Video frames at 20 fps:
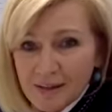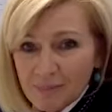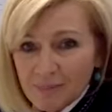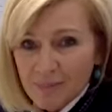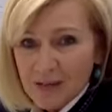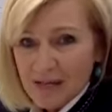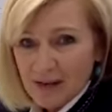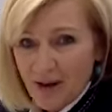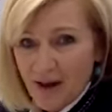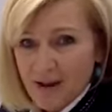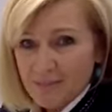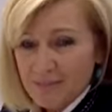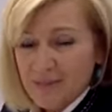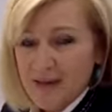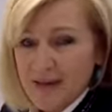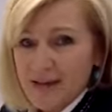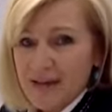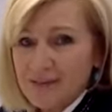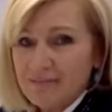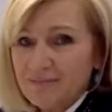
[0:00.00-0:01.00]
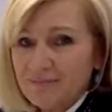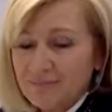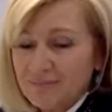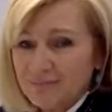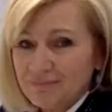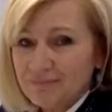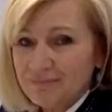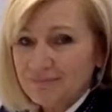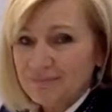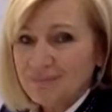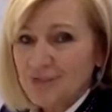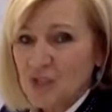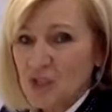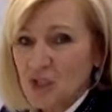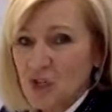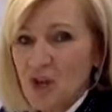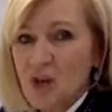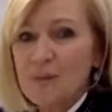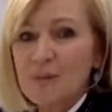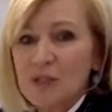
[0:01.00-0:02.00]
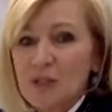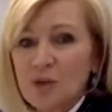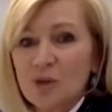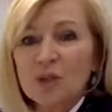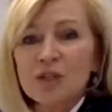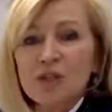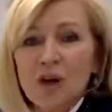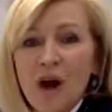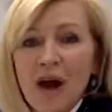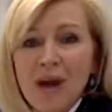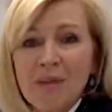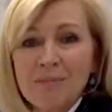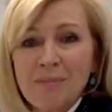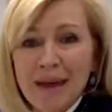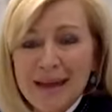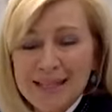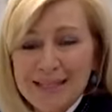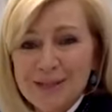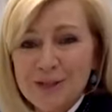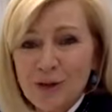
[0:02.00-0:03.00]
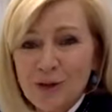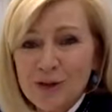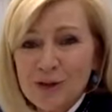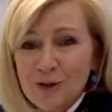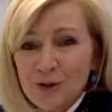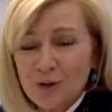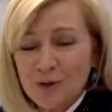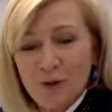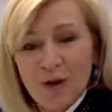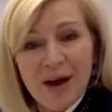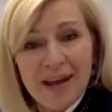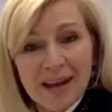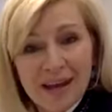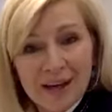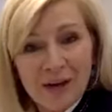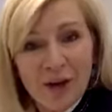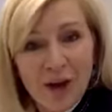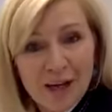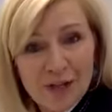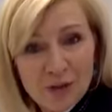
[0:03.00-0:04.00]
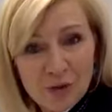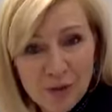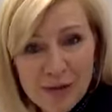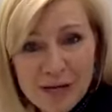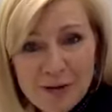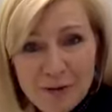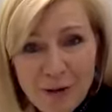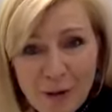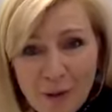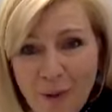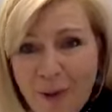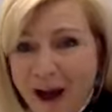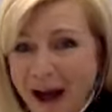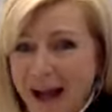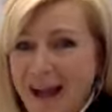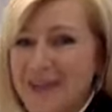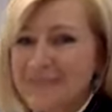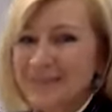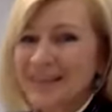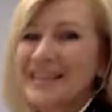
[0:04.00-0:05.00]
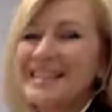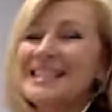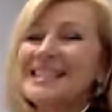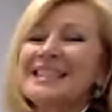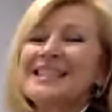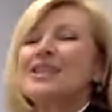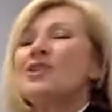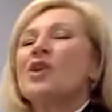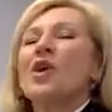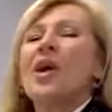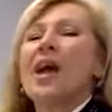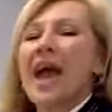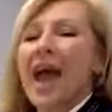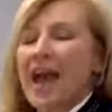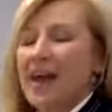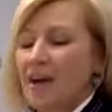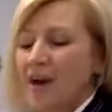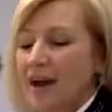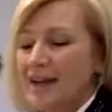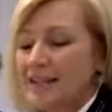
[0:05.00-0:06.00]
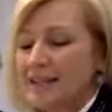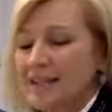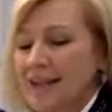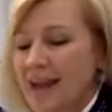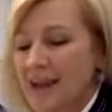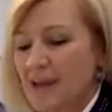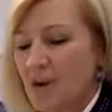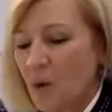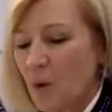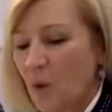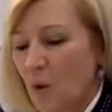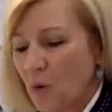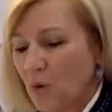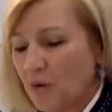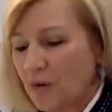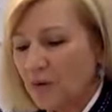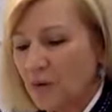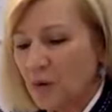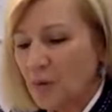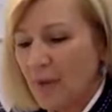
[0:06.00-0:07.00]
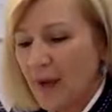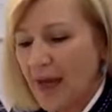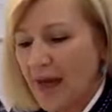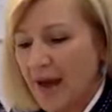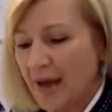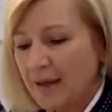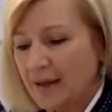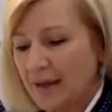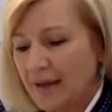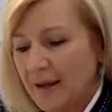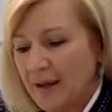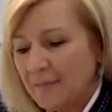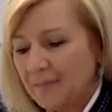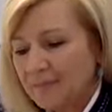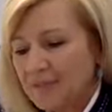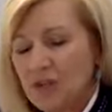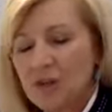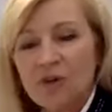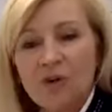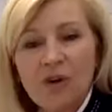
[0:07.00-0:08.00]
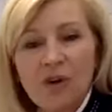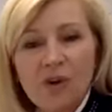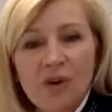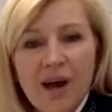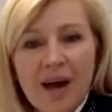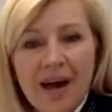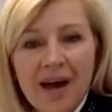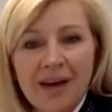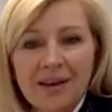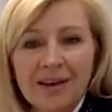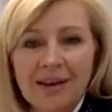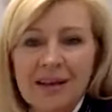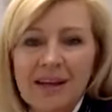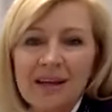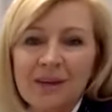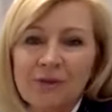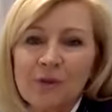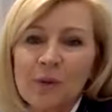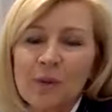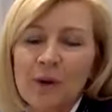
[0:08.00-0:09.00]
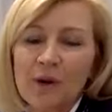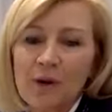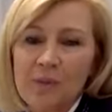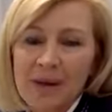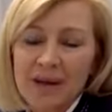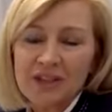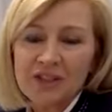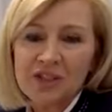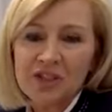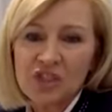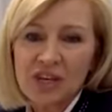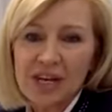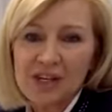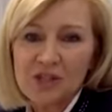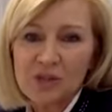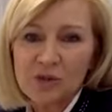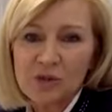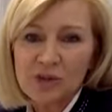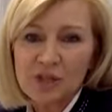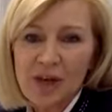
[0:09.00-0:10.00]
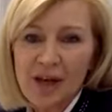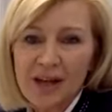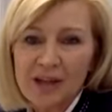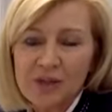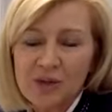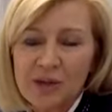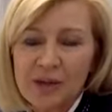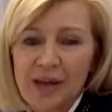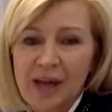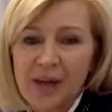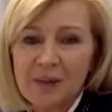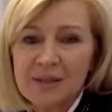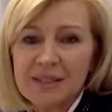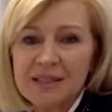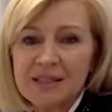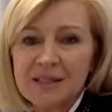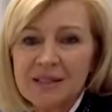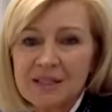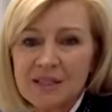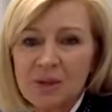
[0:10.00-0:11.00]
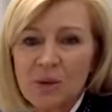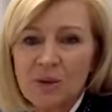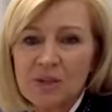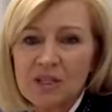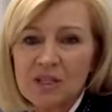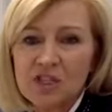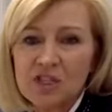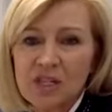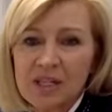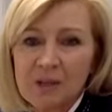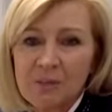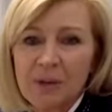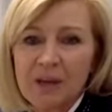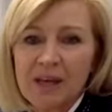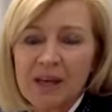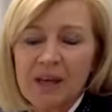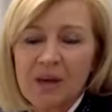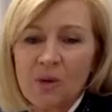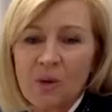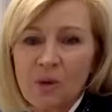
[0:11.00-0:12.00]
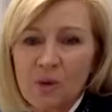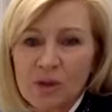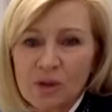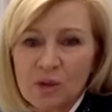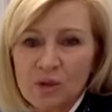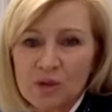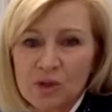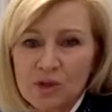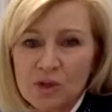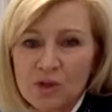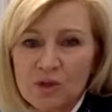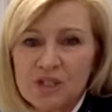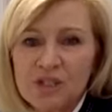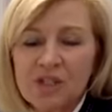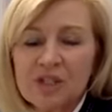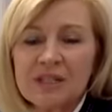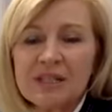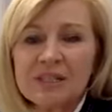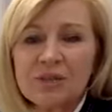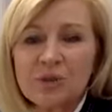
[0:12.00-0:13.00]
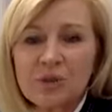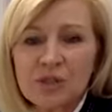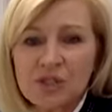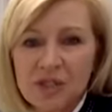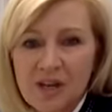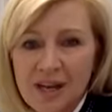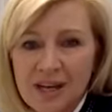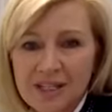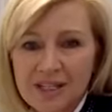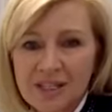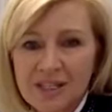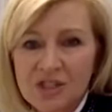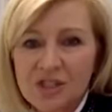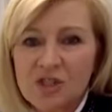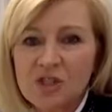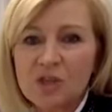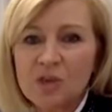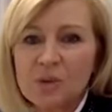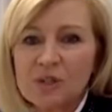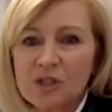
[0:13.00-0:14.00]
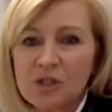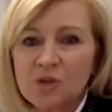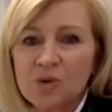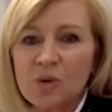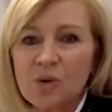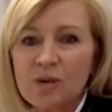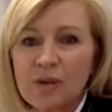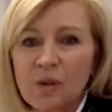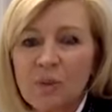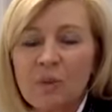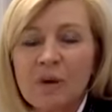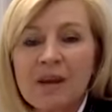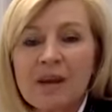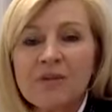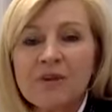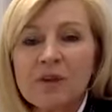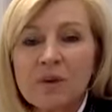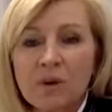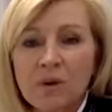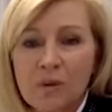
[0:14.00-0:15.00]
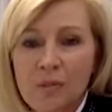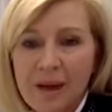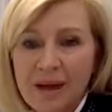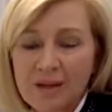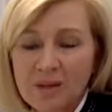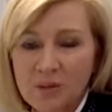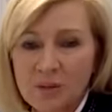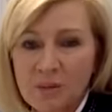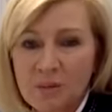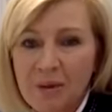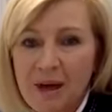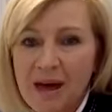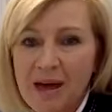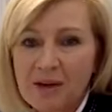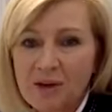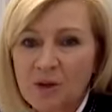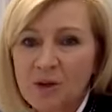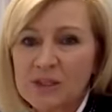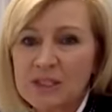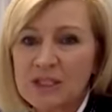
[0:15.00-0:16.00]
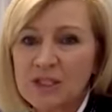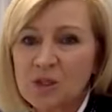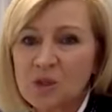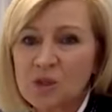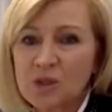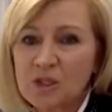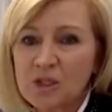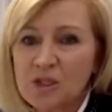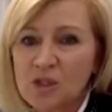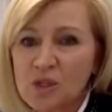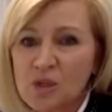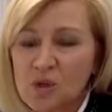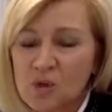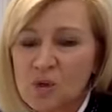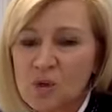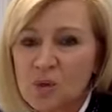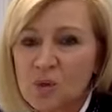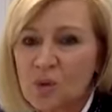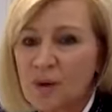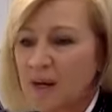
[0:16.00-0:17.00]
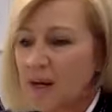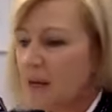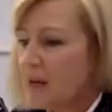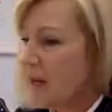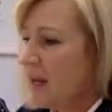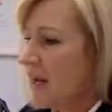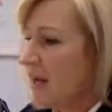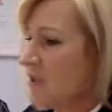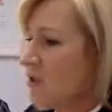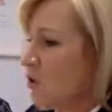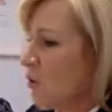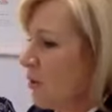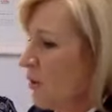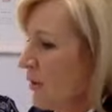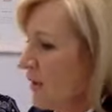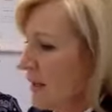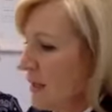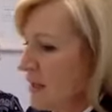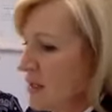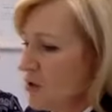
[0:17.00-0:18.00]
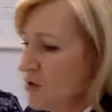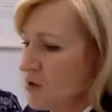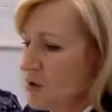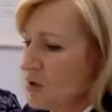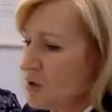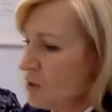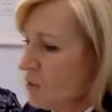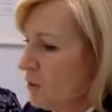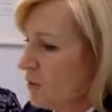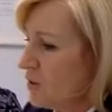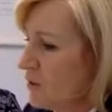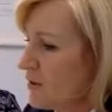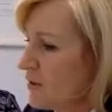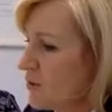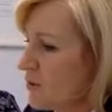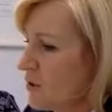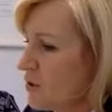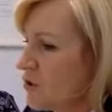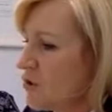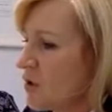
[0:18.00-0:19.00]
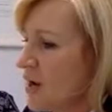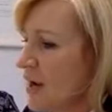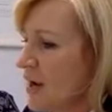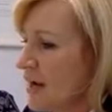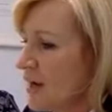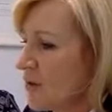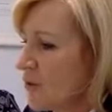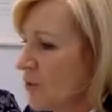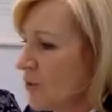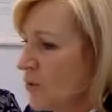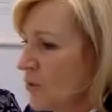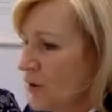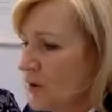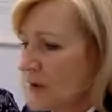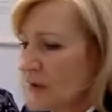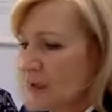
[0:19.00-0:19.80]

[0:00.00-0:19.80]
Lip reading: be like me and determine your diet based on your Friday night drink requirements, you know. And I say all throughout, you know, if you are about to change your dietary habits, consult your GP or your nutritionist or a dietitian to ensure that whatever you are about to embark on suits you and your body. You know, you want to sort of diet or